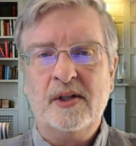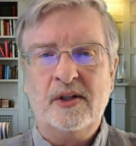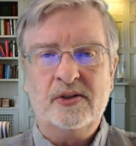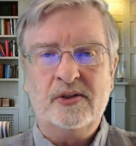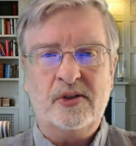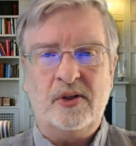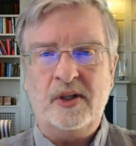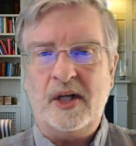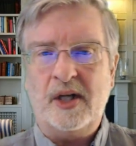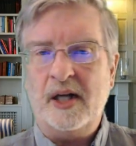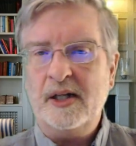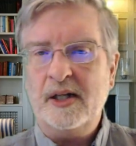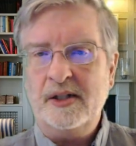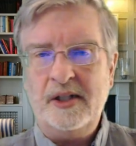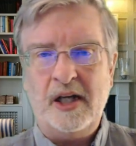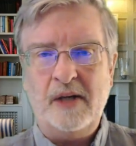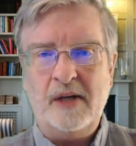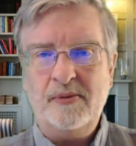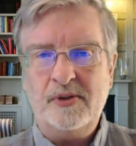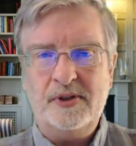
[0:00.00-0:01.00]
So a lot of
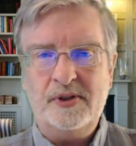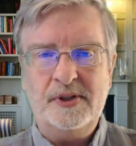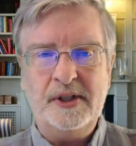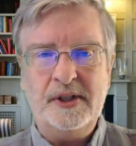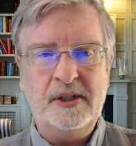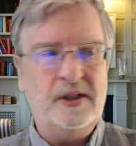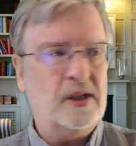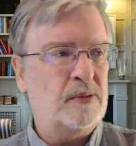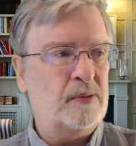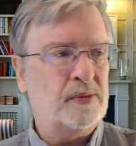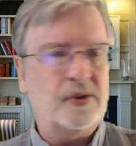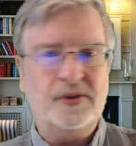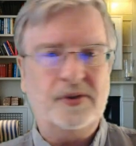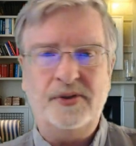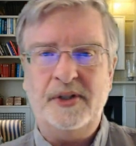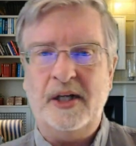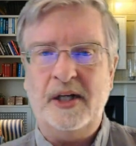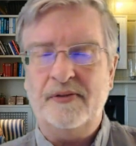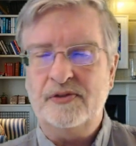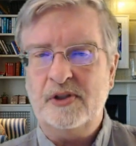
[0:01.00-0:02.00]
times you see numbers,
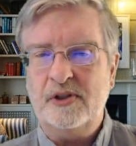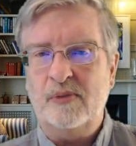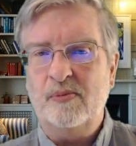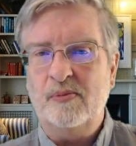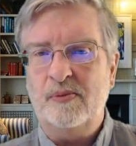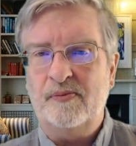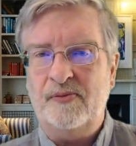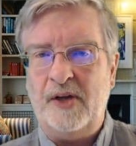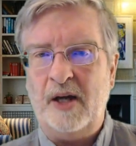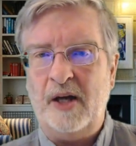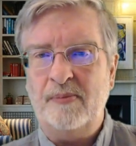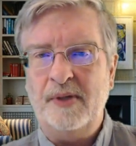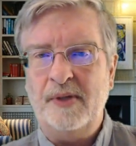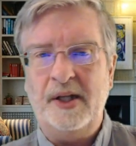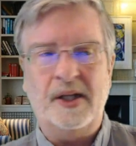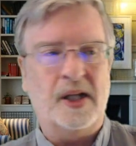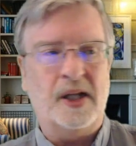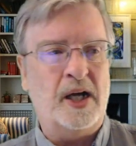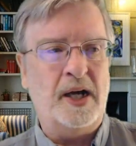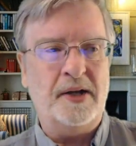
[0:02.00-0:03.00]
you have some family
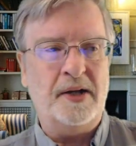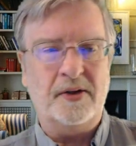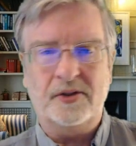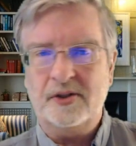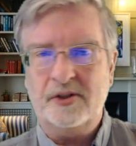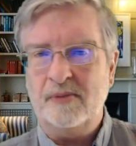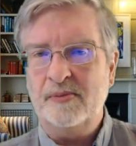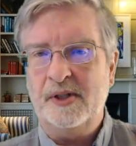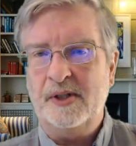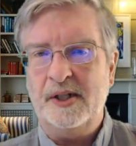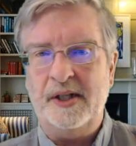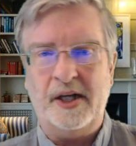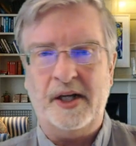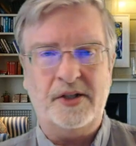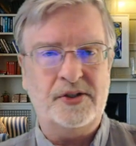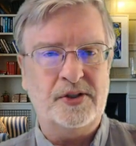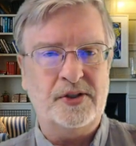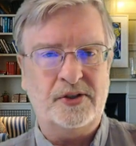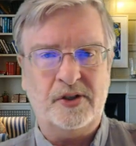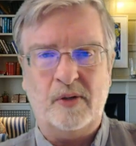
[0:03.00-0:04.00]
line or some
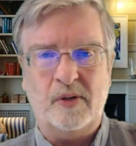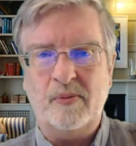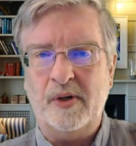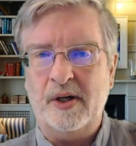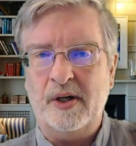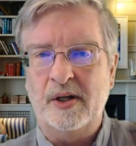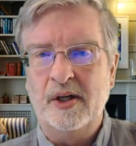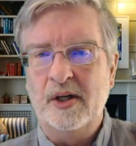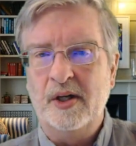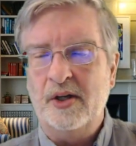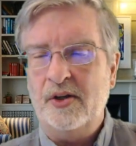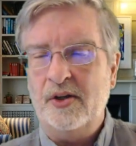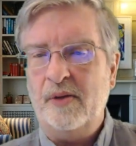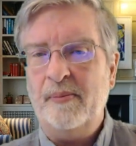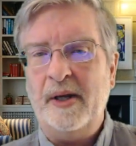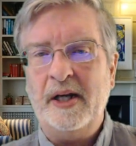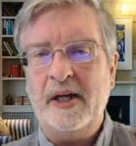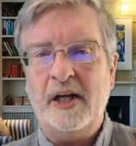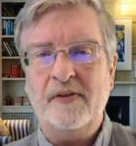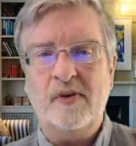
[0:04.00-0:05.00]
connection somewhere you
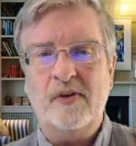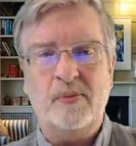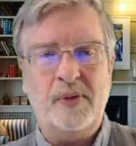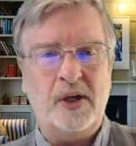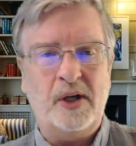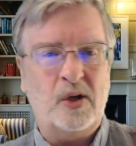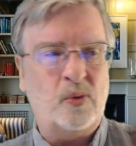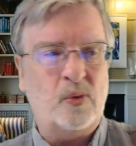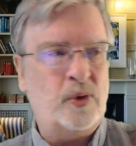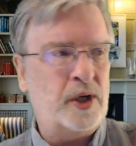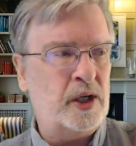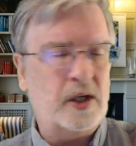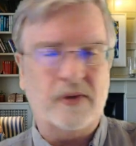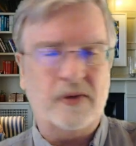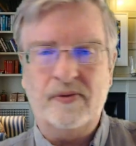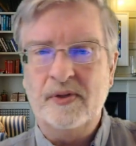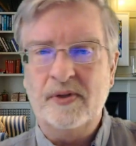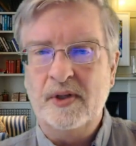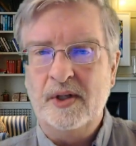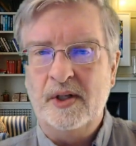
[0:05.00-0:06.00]
may not even be aware
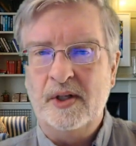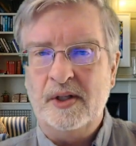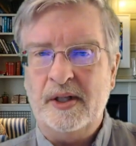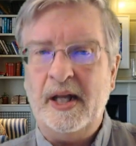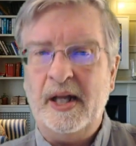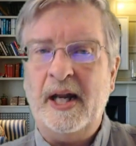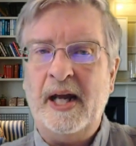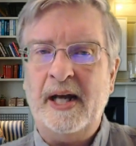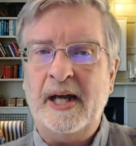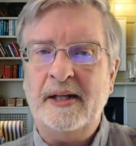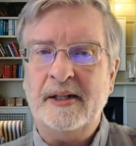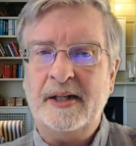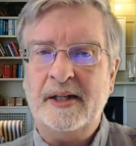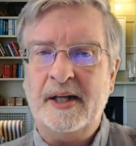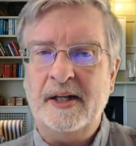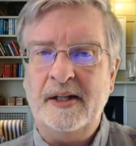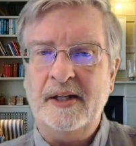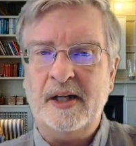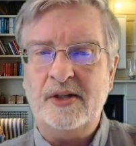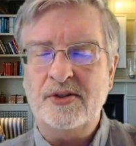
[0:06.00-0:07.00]
of that had a
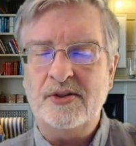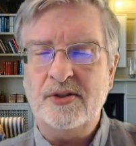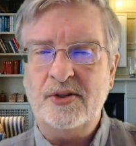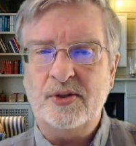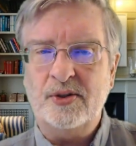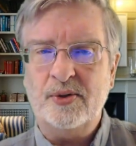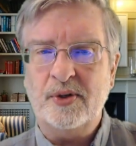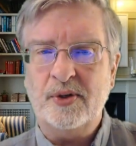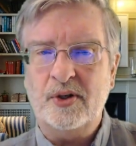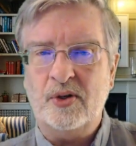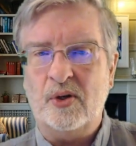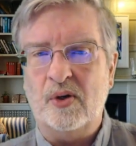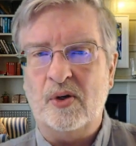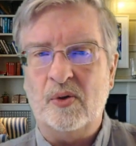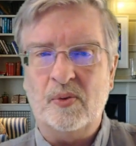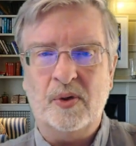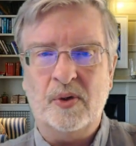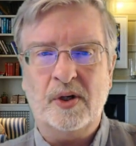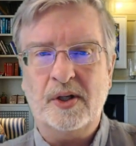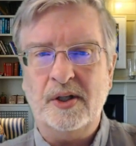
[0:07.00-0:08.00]
connection to occult
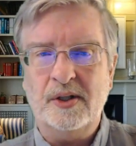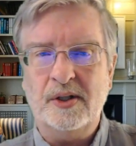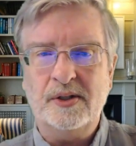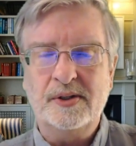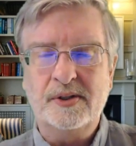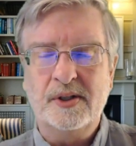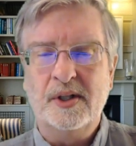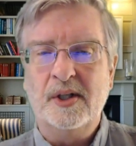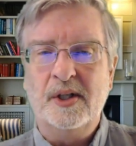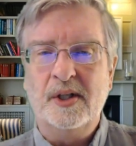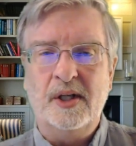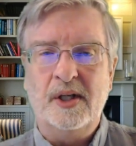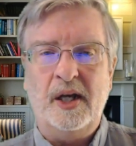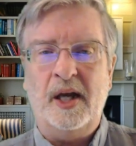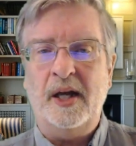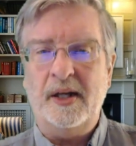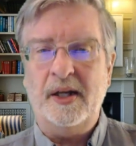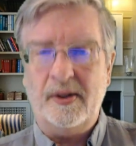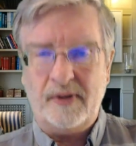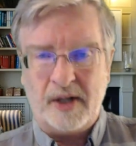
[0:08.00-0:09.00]
workings,
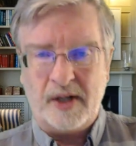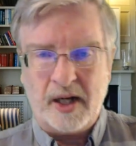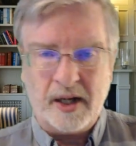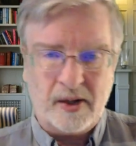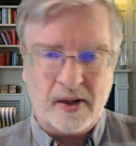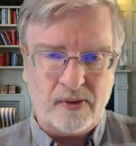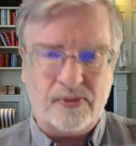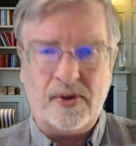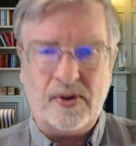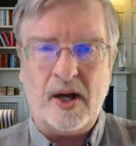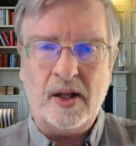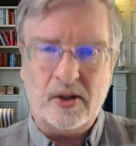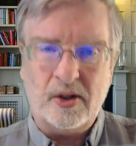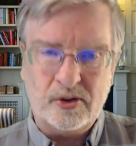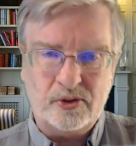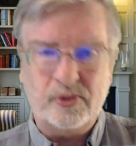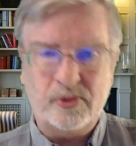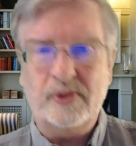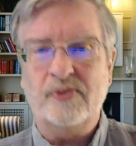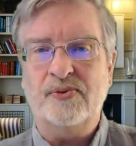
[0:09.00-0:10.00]
and it kind of
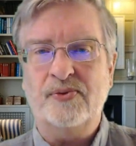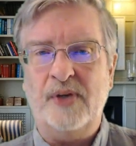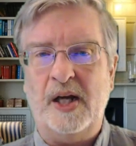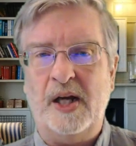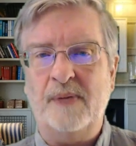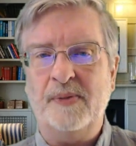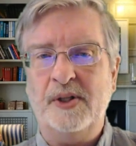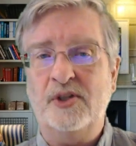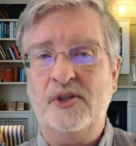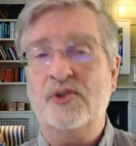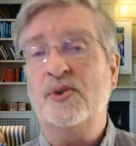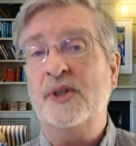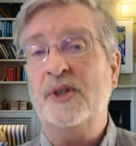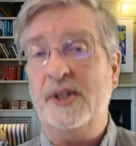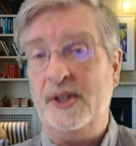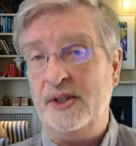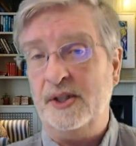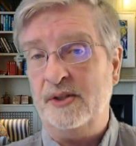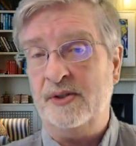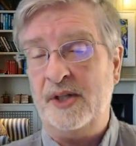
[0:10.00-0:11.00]
follows through the family
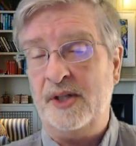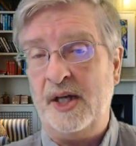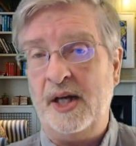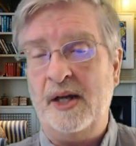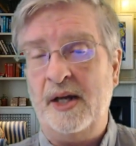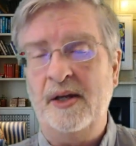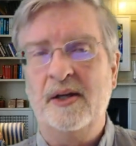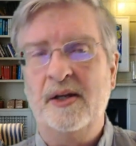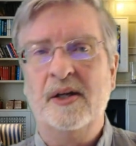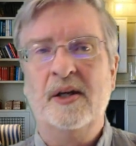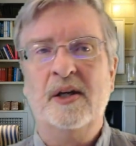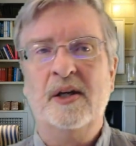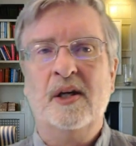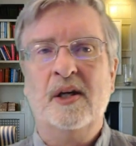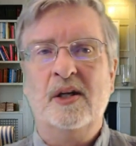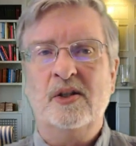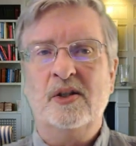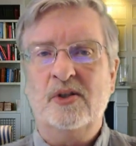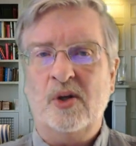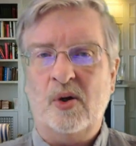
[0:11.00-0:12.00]
tree. Okay,
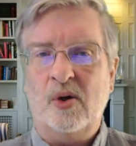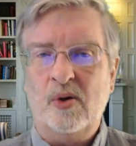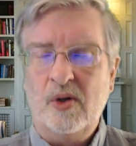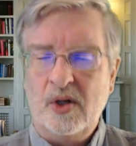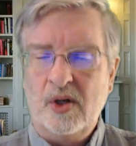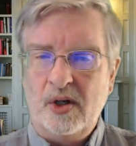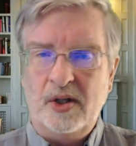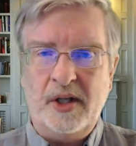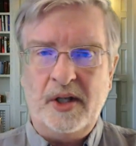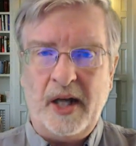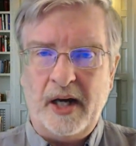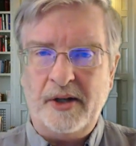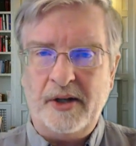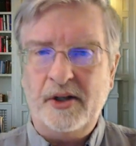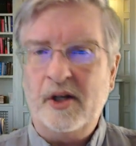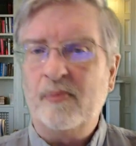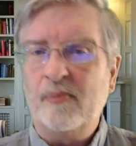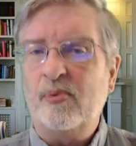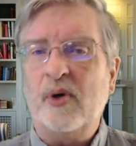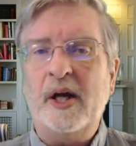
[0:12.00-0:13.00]
so yeah, you
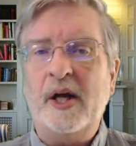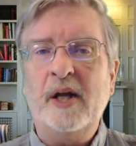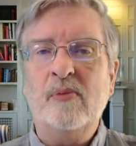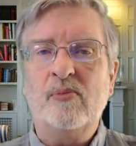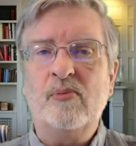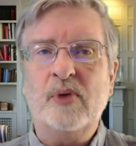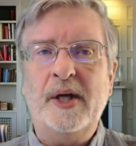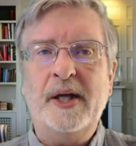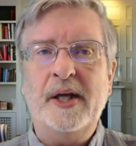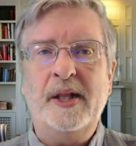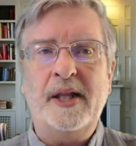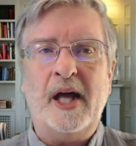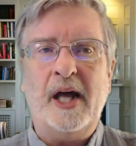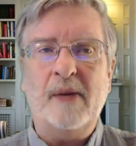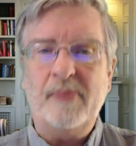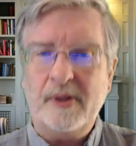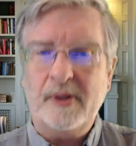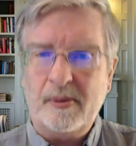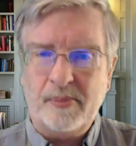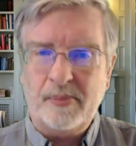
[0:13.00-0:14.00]
can pray and break
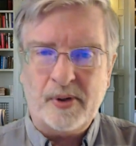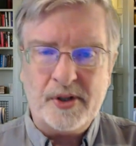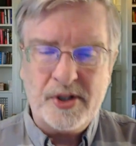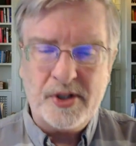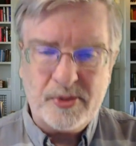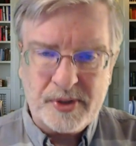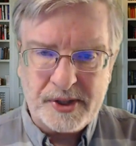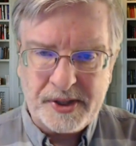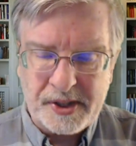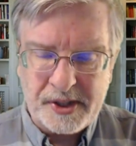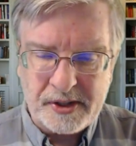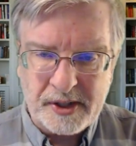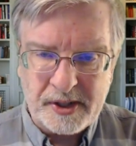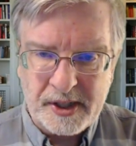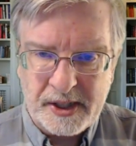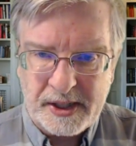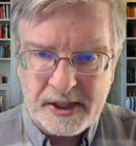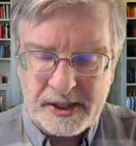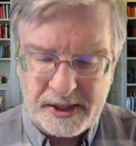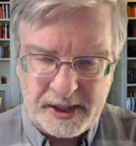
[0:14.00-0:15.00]
that, but the person was
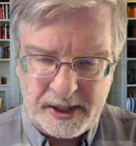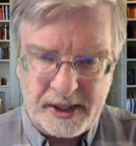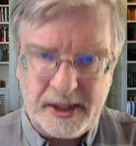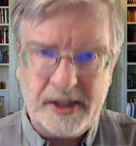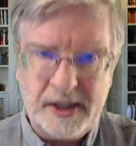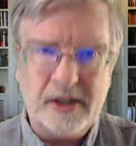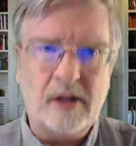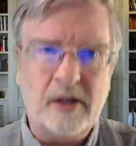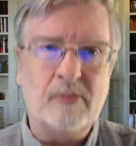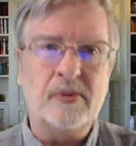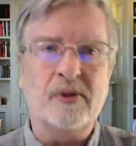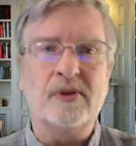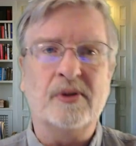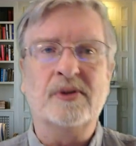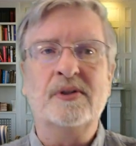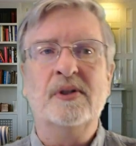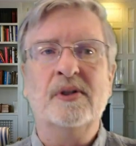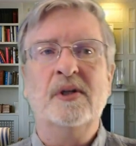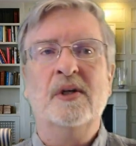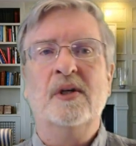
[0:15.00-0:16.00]
still seeing
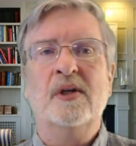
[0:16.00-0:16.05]
numbers.